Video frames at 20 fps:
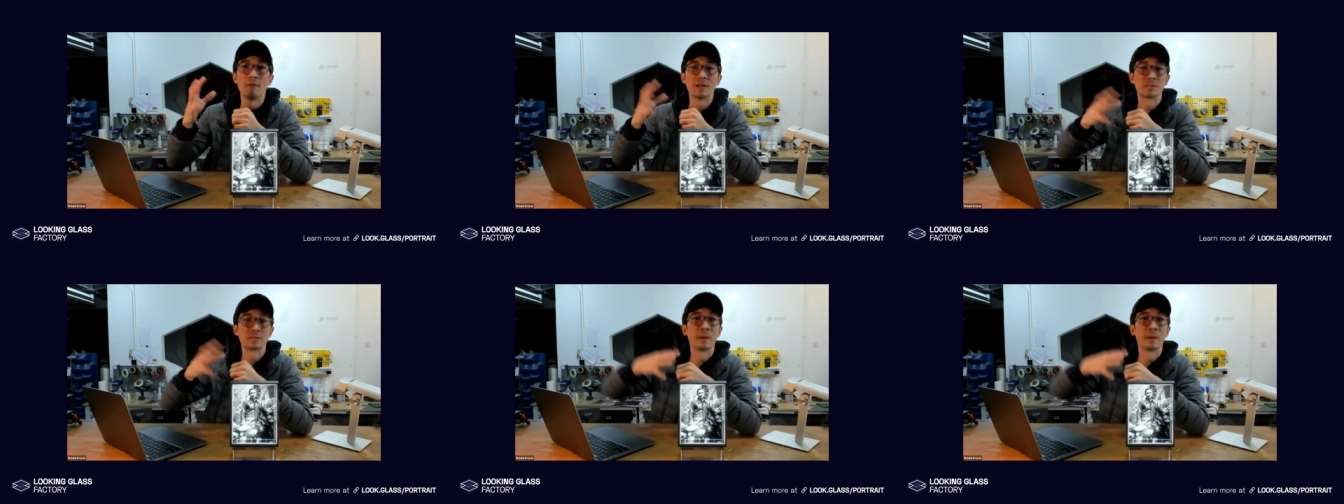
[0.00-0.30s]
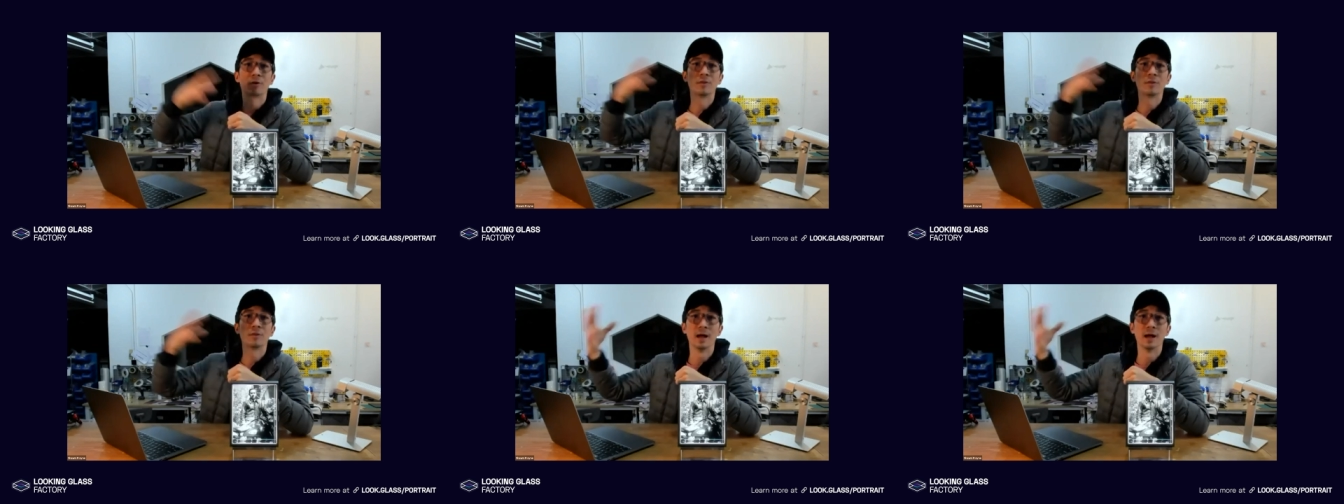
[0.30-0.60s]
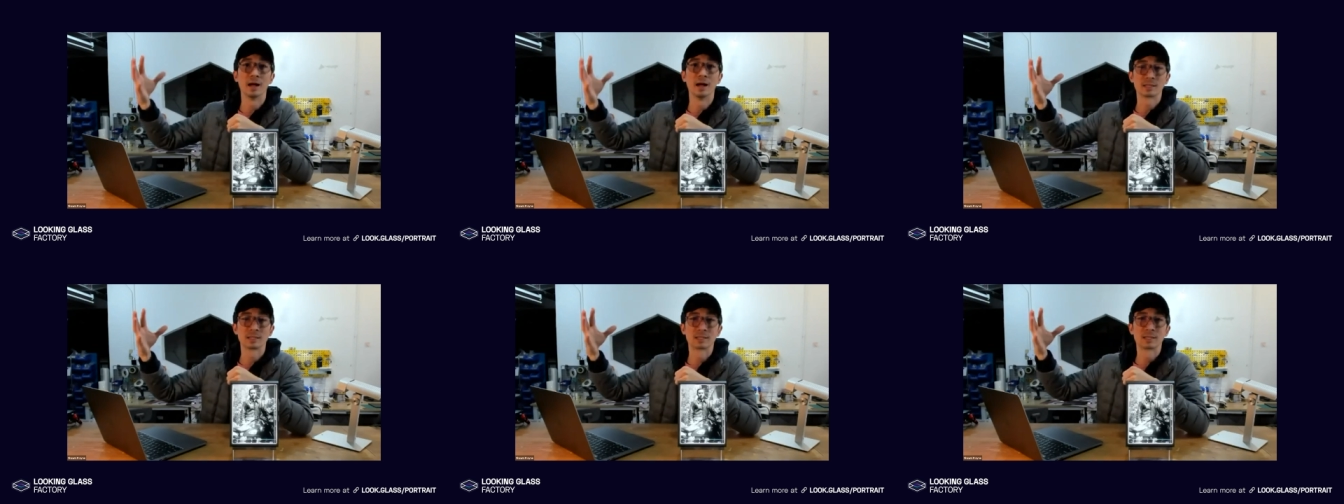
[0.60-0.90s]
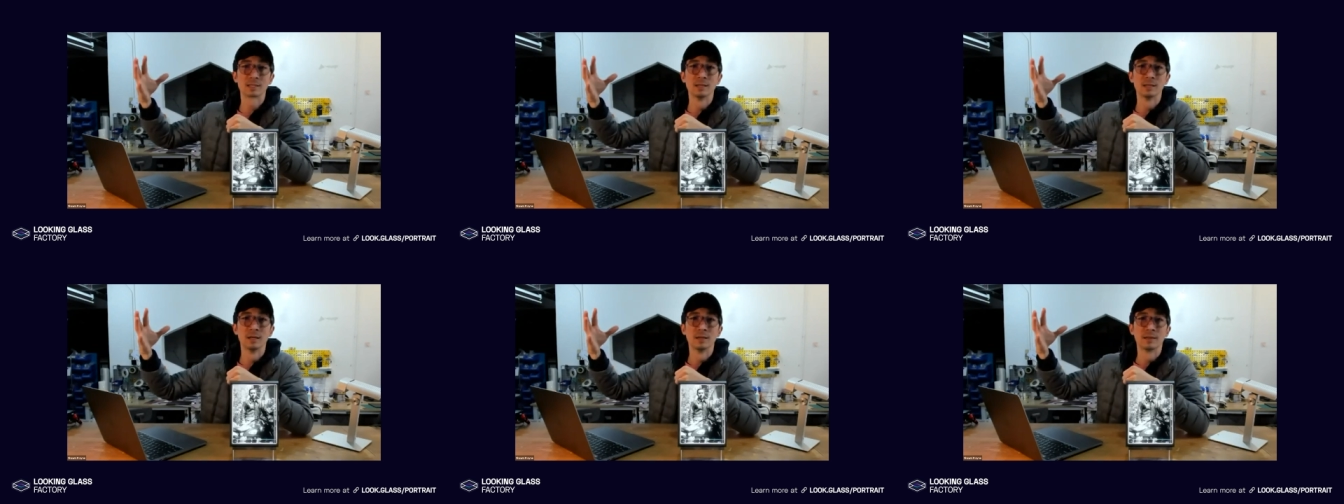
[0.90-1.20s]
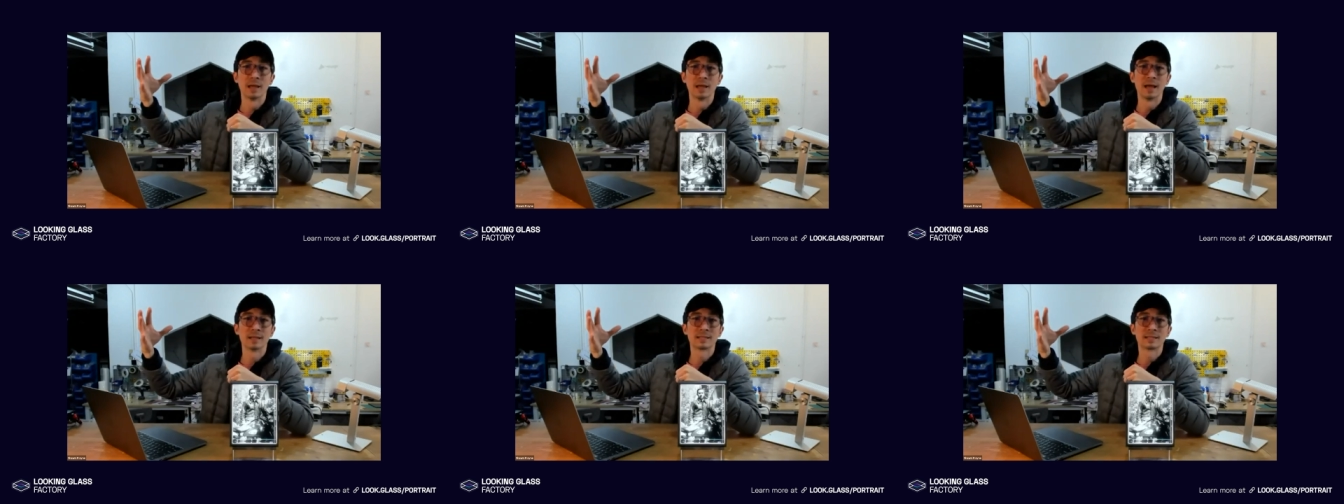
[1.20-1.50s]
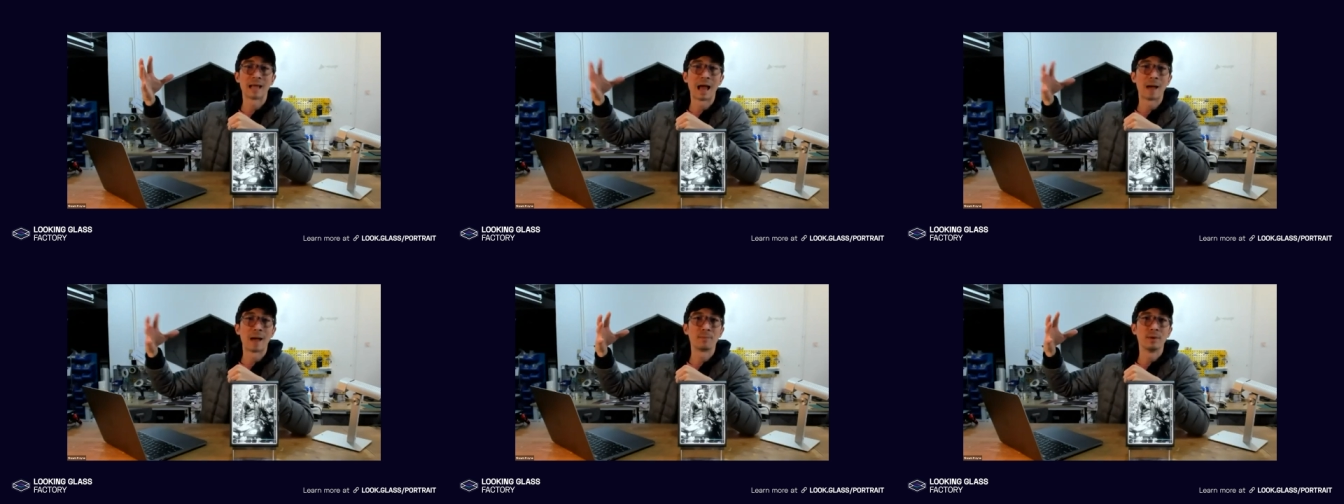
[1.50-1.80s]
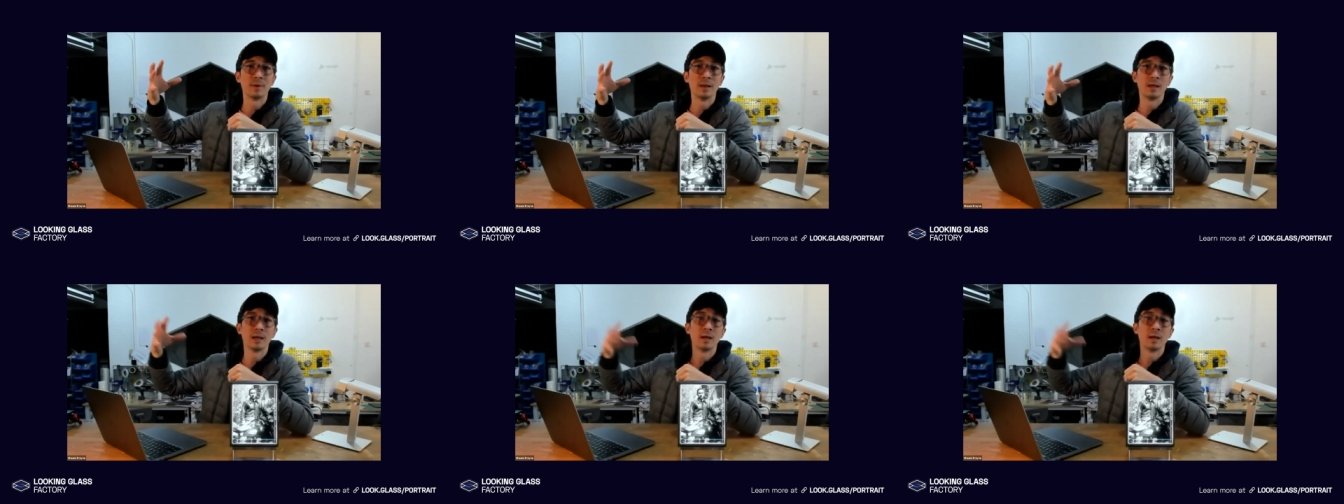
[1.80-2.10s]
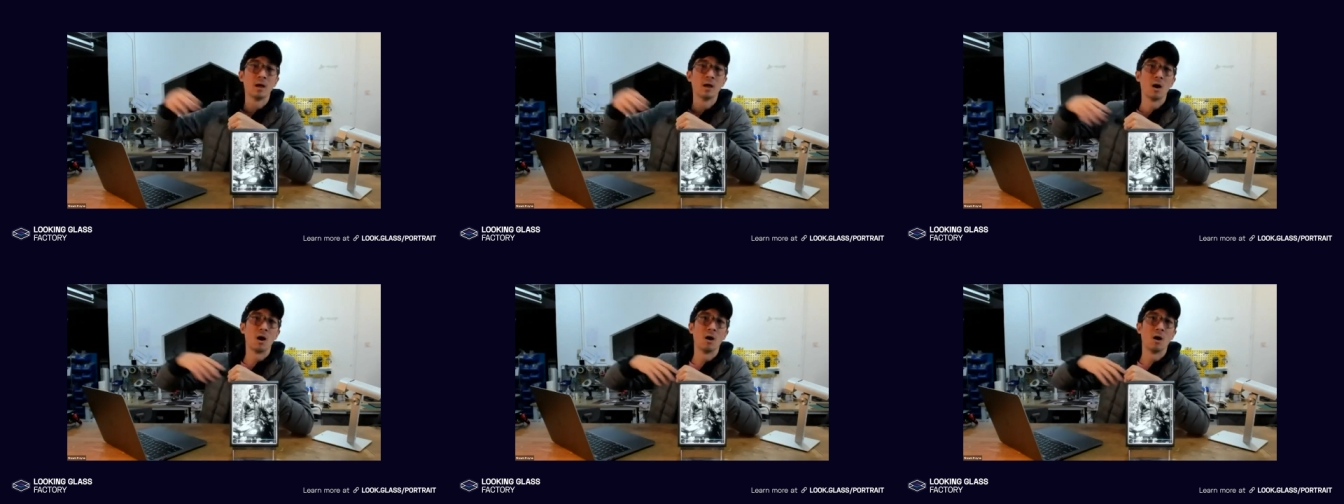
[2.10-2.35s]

bigger than us that's happening